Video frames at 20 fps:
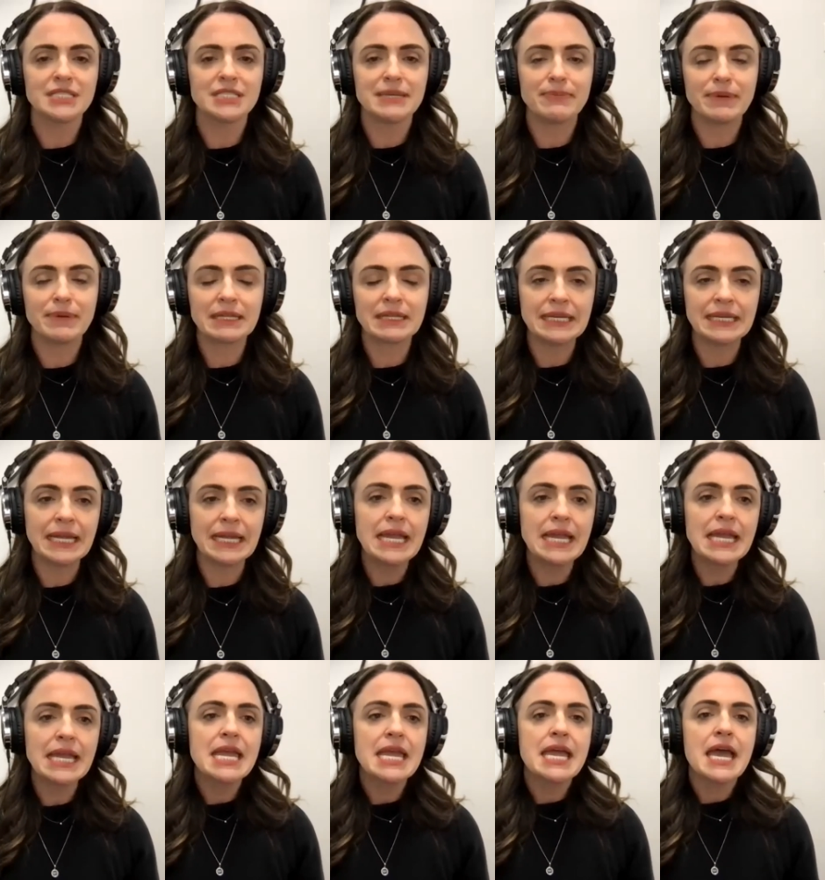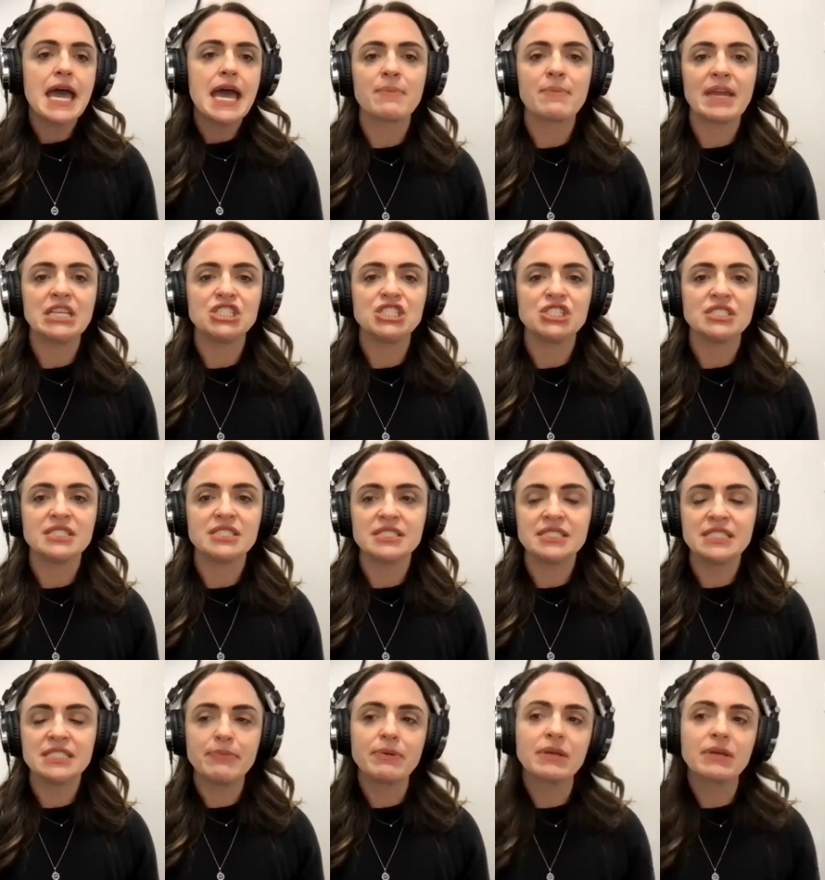Typically, patients